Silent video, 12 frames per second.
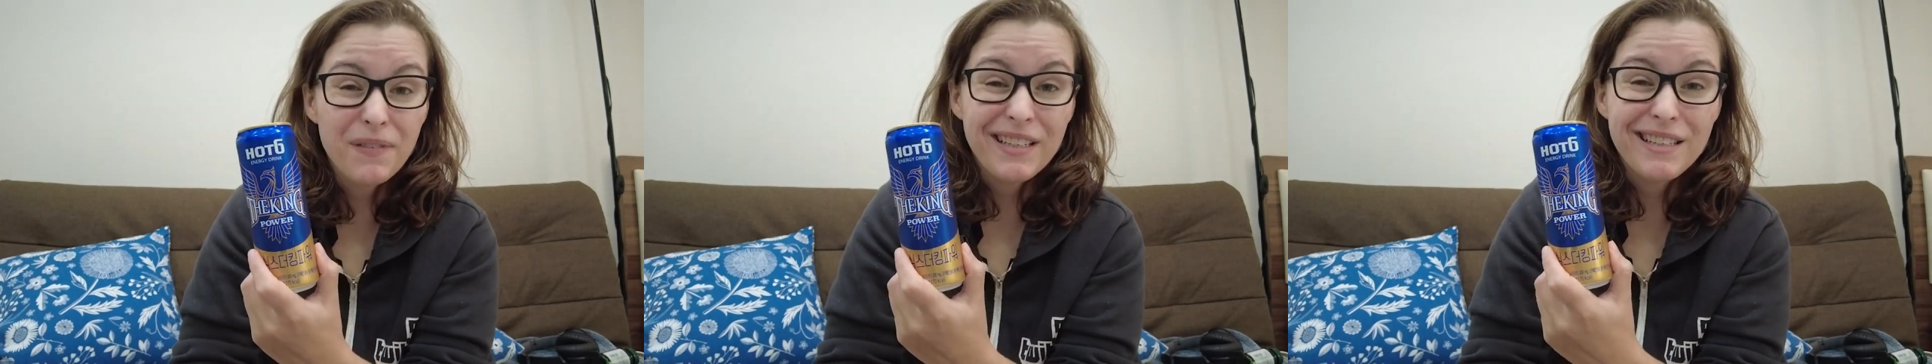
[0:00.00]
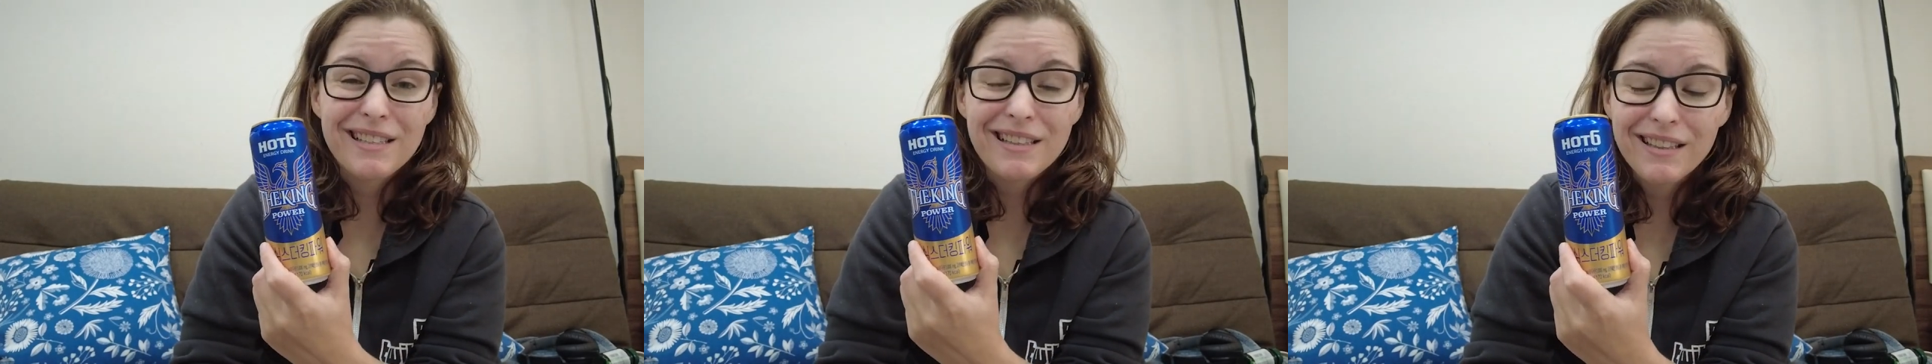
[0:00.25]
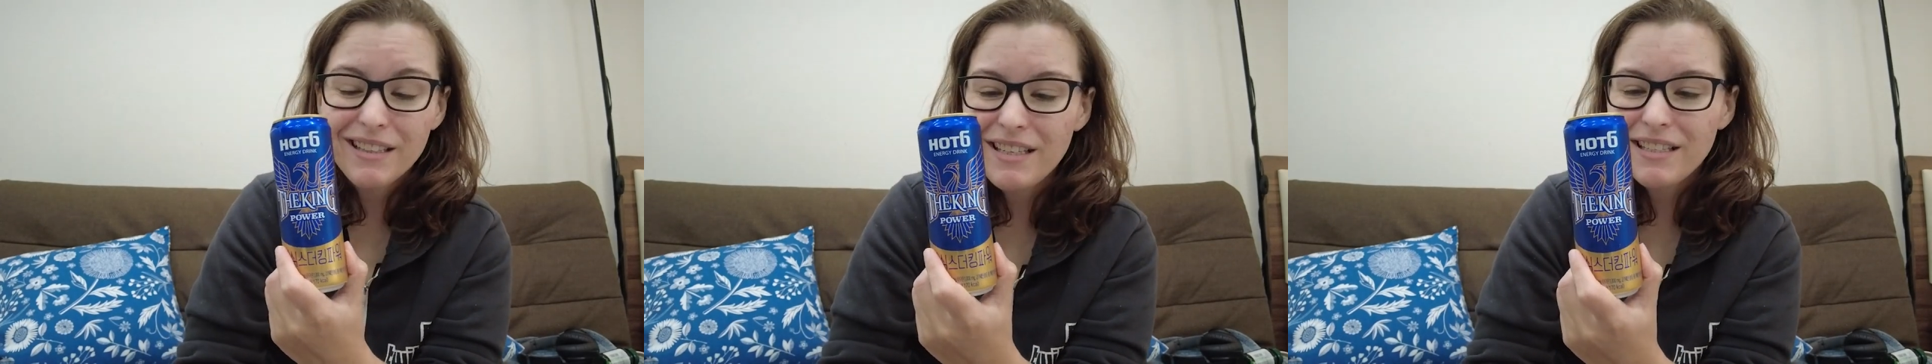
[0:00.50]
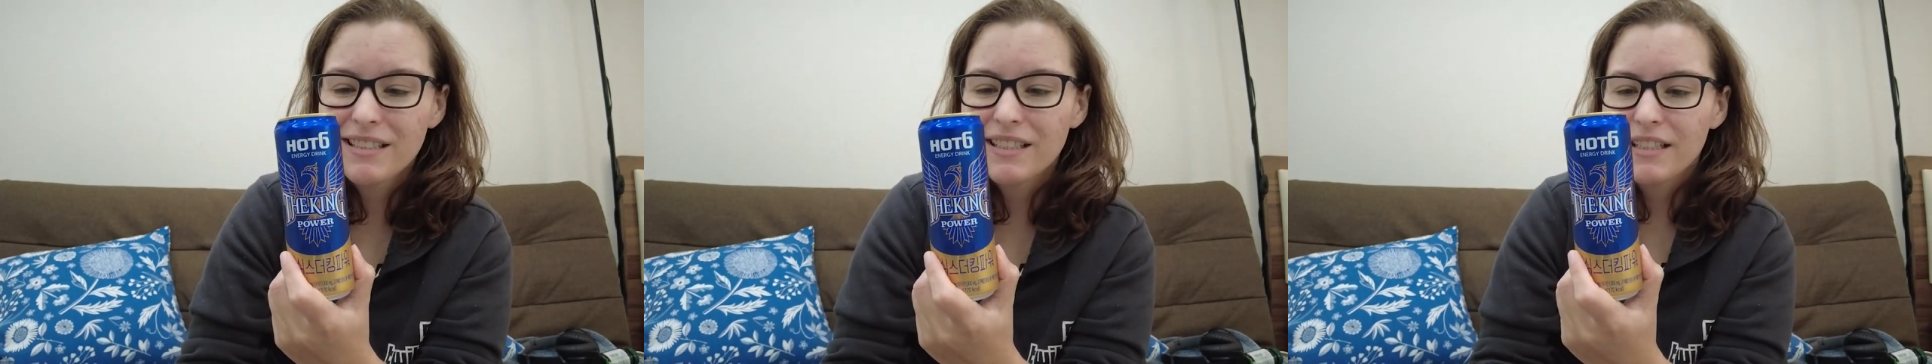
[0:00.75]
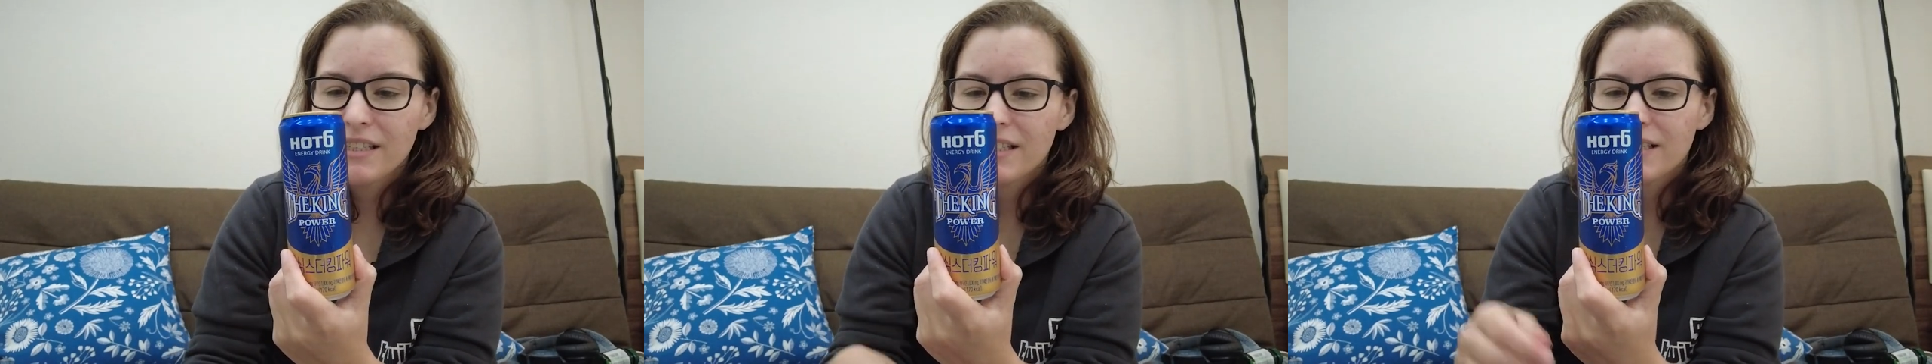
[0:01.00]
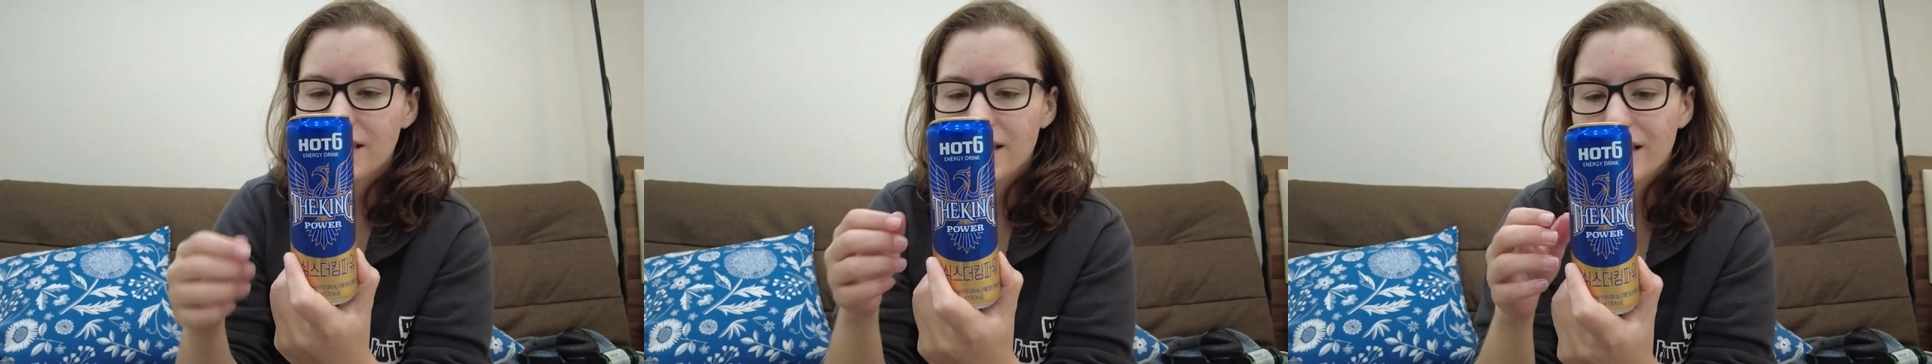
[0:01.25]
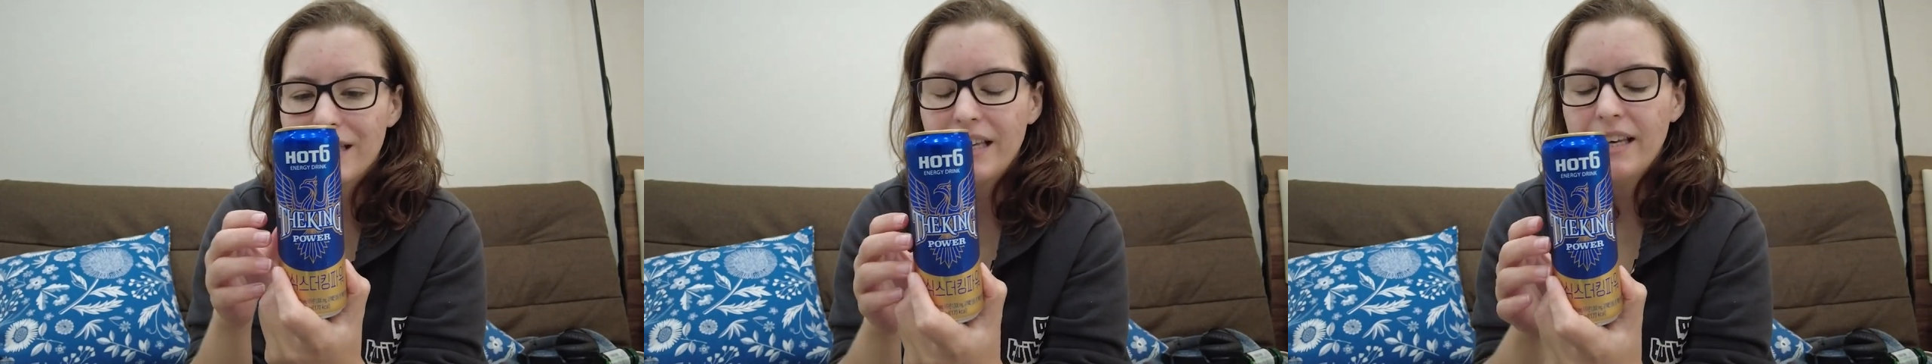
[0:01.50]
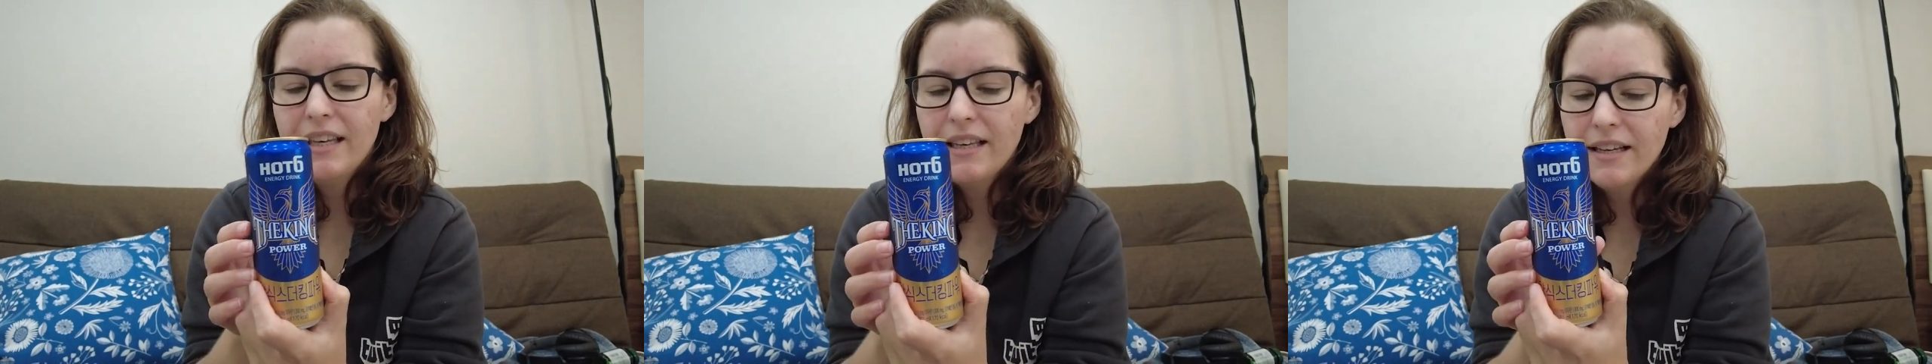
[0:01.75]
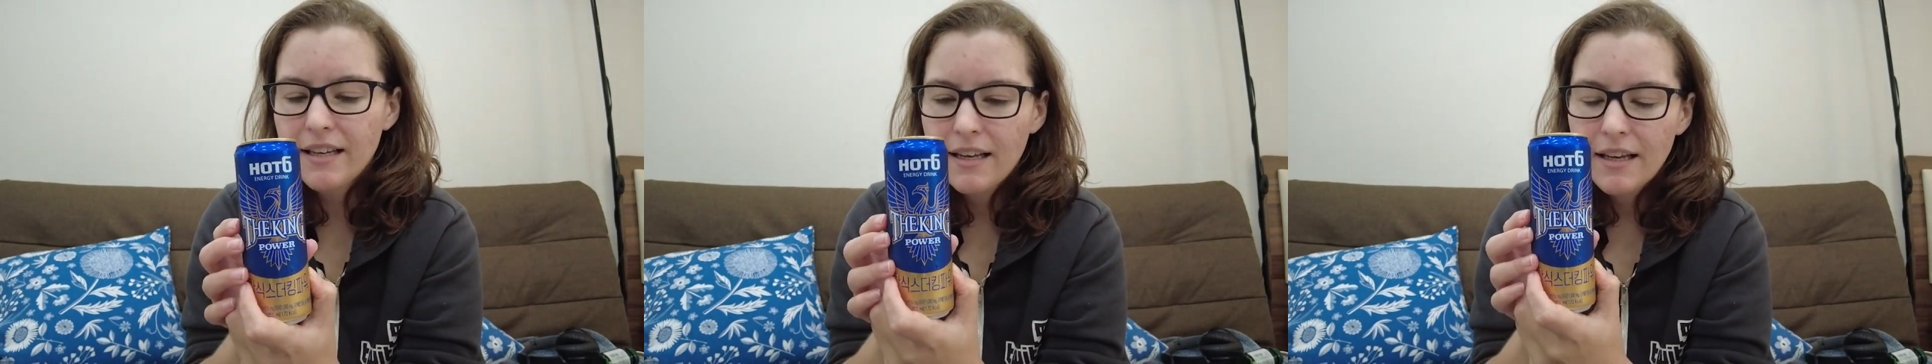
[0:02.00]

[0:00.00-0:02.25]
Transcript: it is least, it is the King